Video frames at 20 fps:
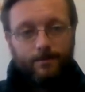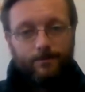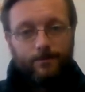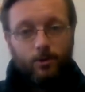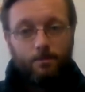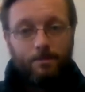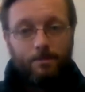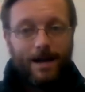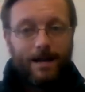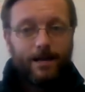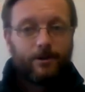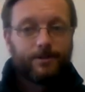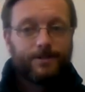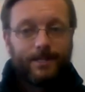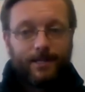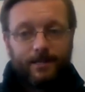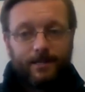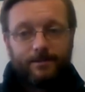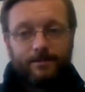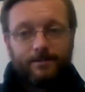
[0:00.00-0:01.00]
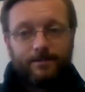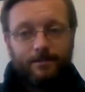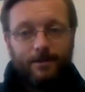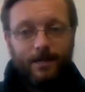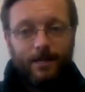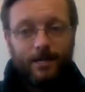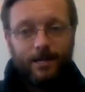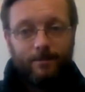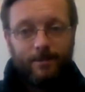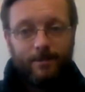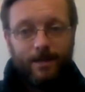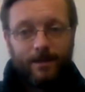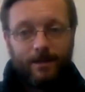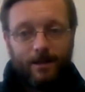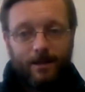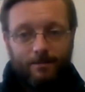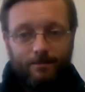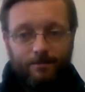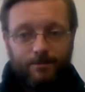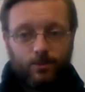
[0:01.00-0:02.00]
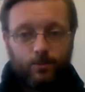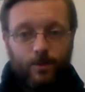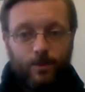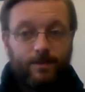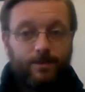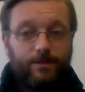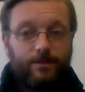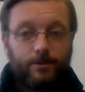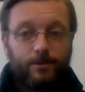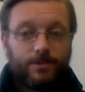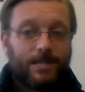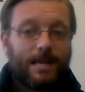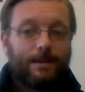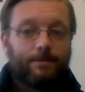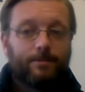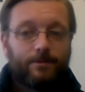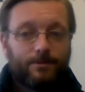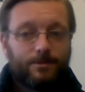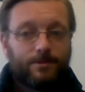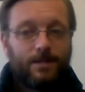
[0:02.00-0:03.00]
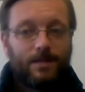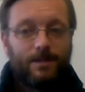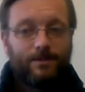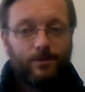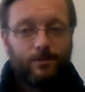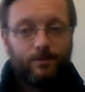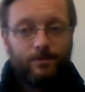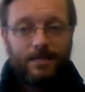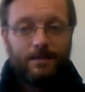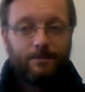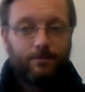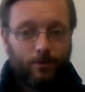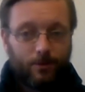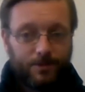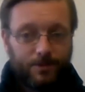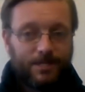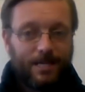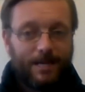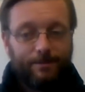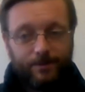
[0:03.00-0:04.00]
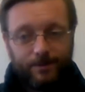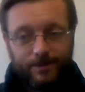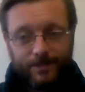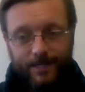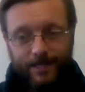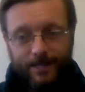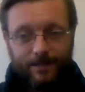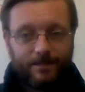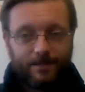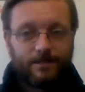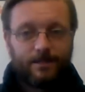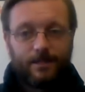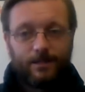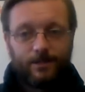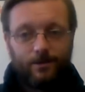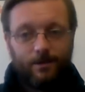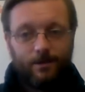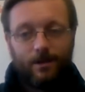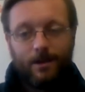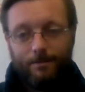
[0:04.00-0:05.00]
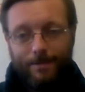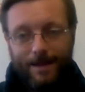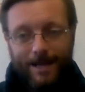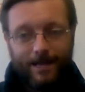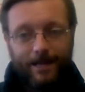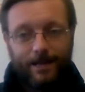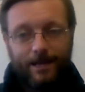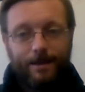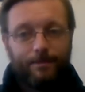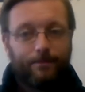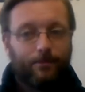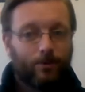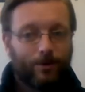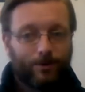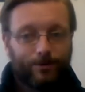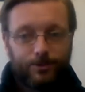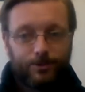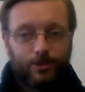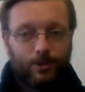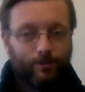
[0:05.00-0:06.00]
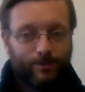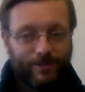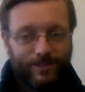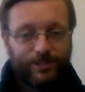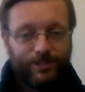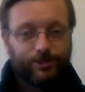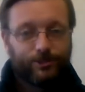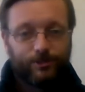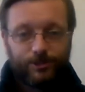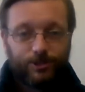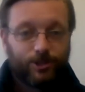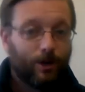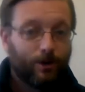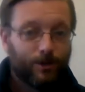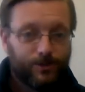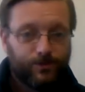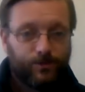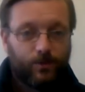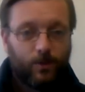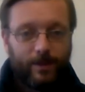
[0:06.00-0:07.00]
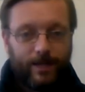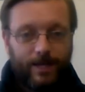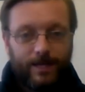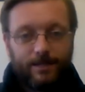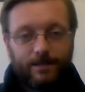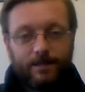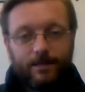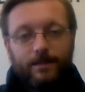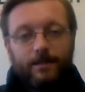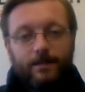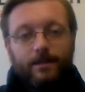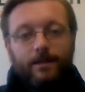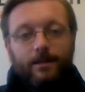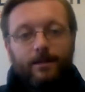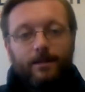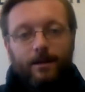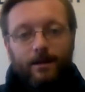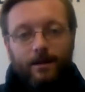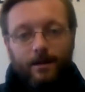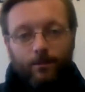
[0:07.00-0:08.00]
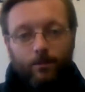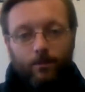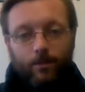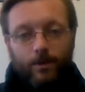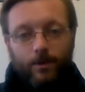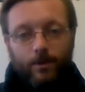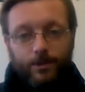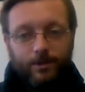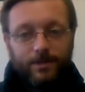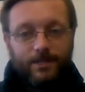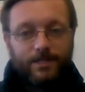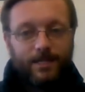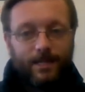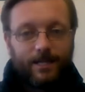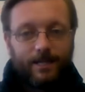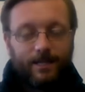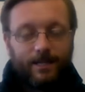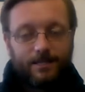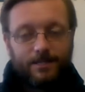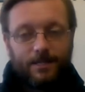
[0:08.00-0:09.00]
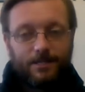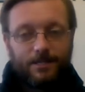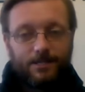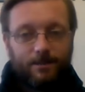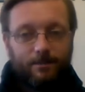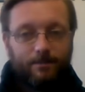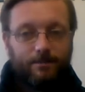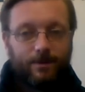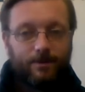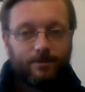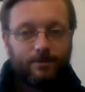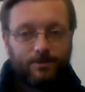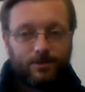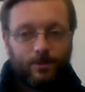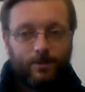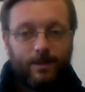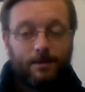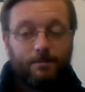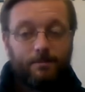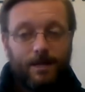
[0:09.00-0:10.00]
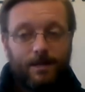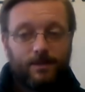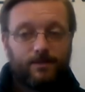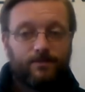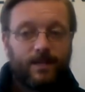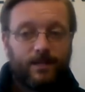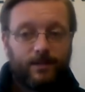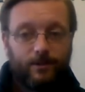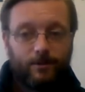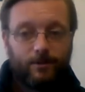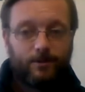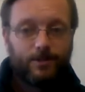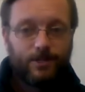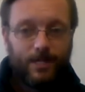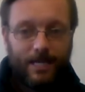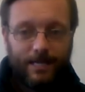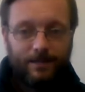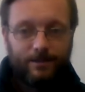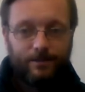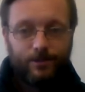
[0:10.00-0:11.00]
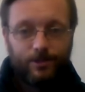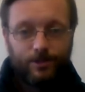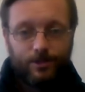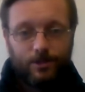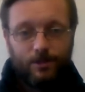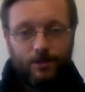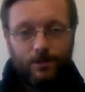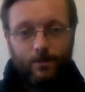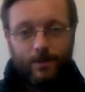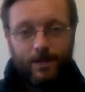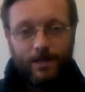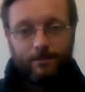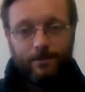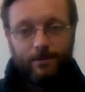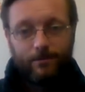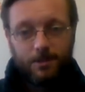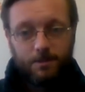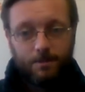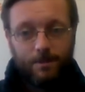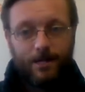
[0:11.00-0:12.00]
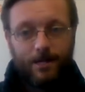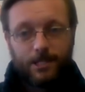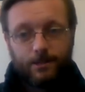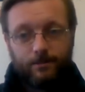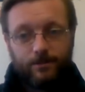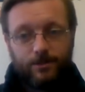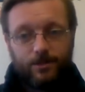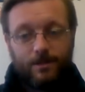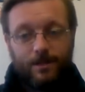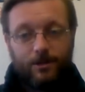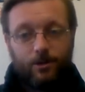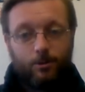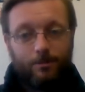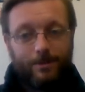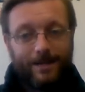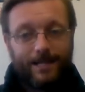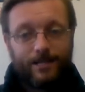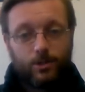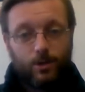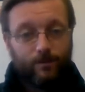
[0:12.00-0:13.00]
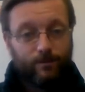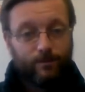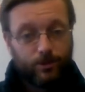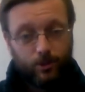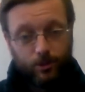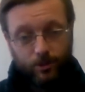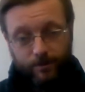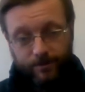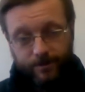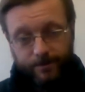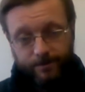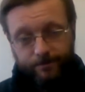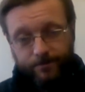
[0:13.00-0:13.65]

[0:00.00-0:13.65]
you buy your ticket, it comes with your samples. And if you need more sample tickets, then you can come back and get more, and there's no additional charge for that. Gotcha. We do a ticketing system both so we can pay the vendors and just so that we can be responsible so that nobody gets overserved.